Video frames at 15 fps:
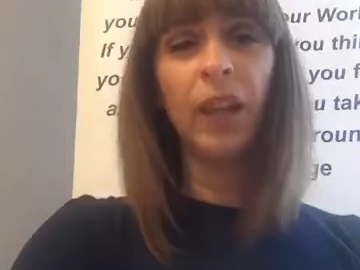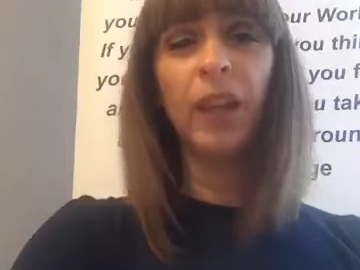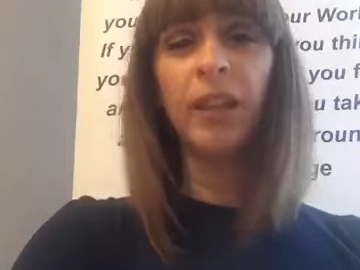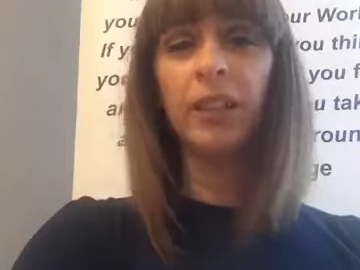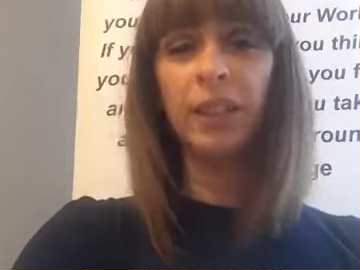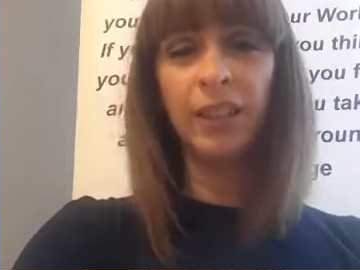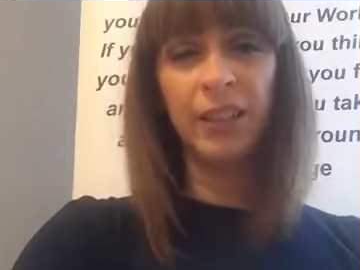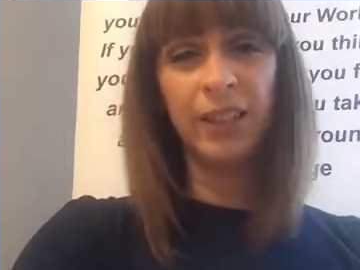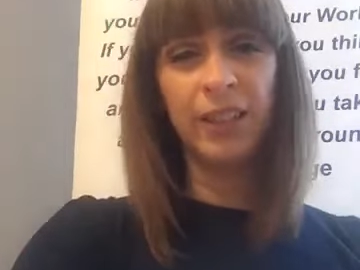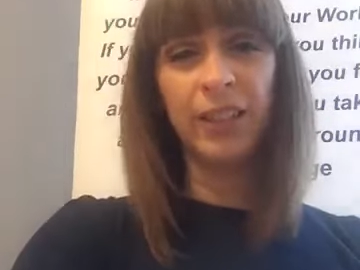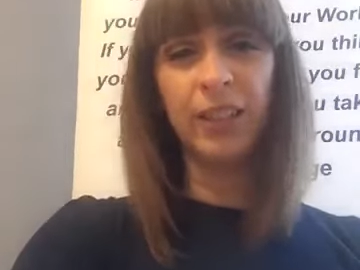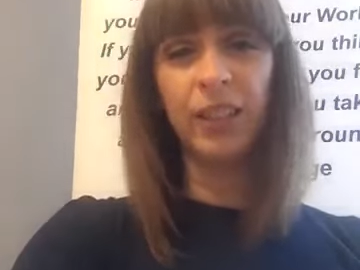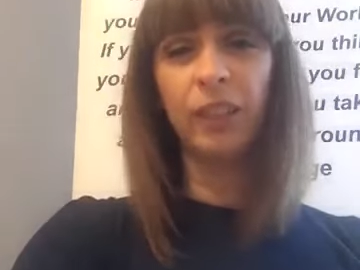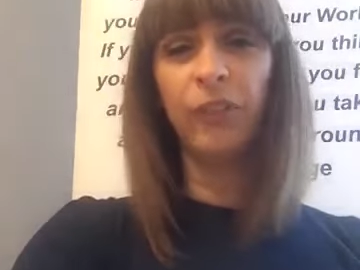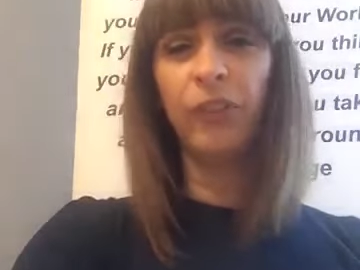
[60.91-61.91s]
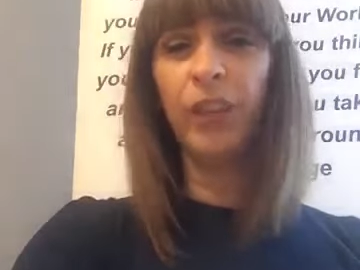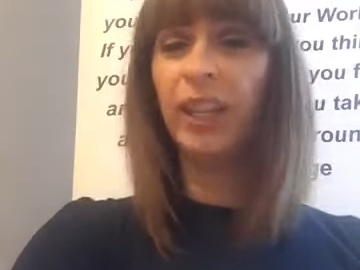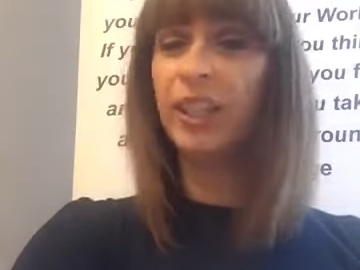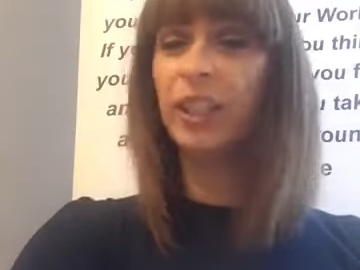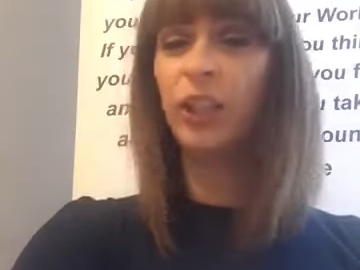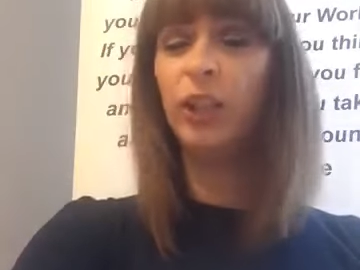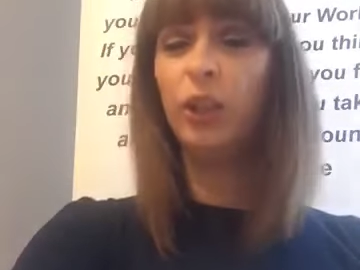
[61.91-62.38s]
and is it
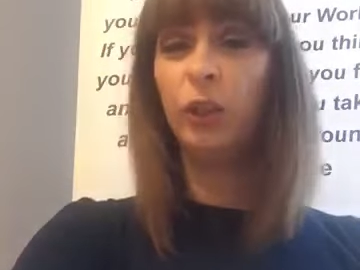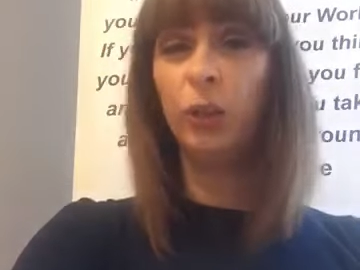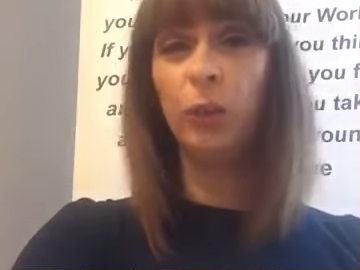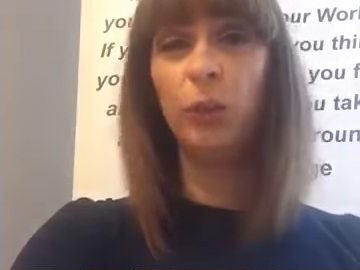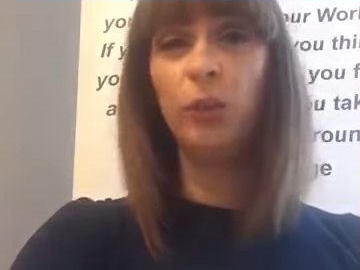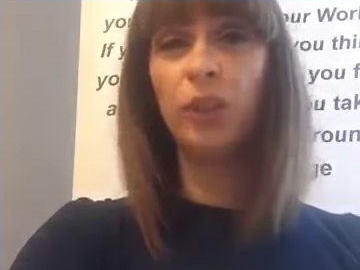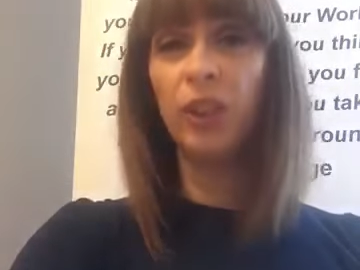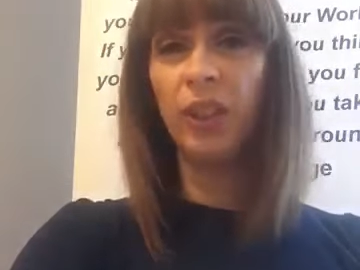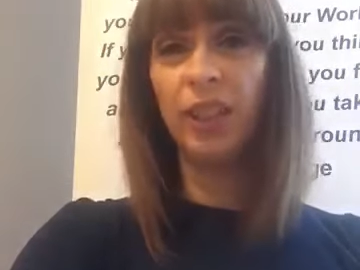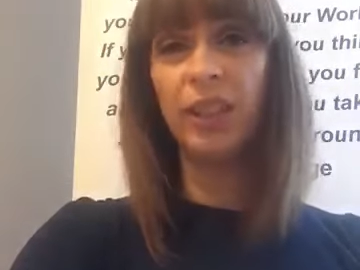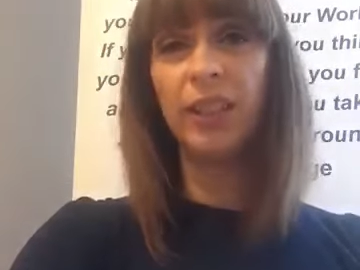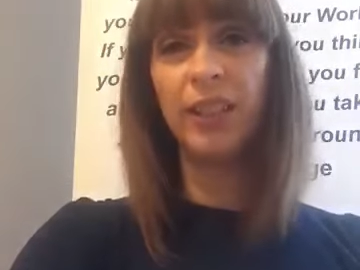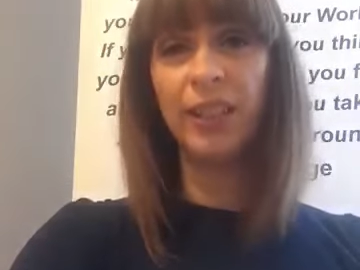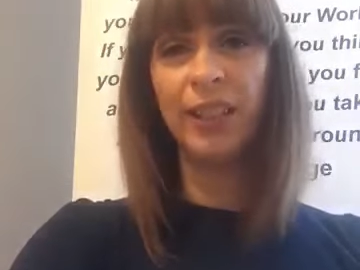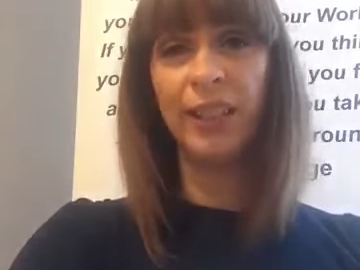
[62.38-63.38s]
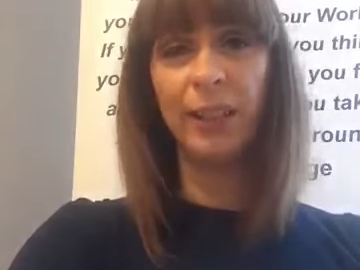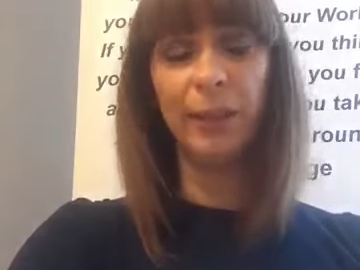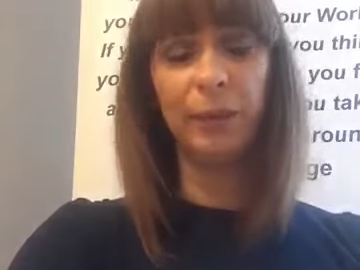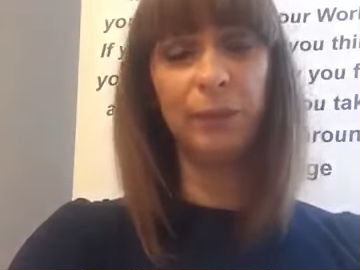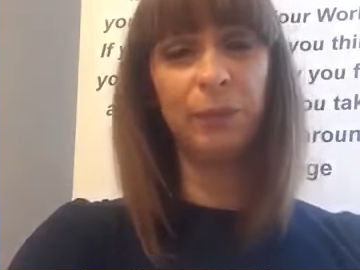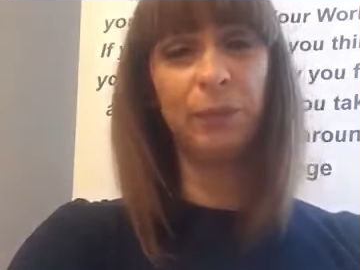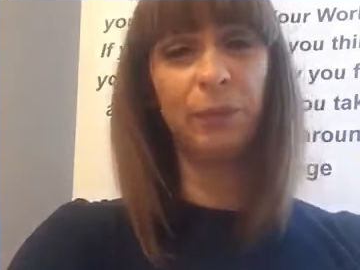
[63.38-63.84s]
affecting you to this day?